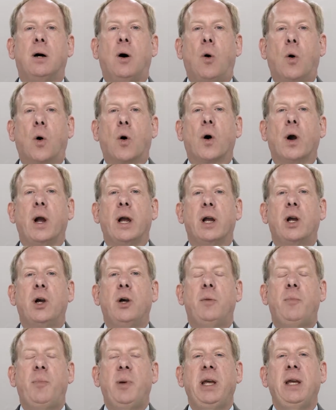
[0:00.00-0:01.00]
or it
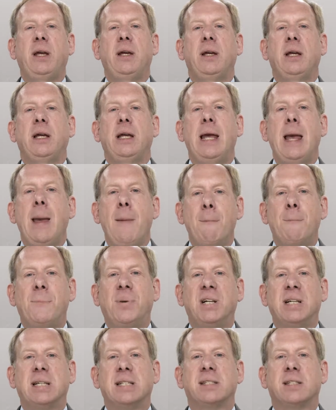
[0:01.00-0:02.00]
could be
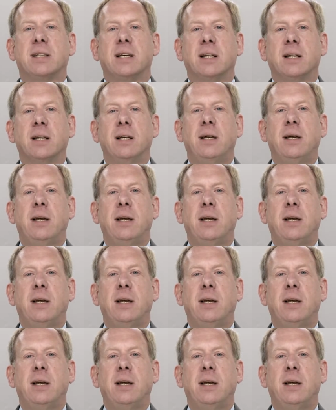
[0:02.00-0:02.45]
implicit.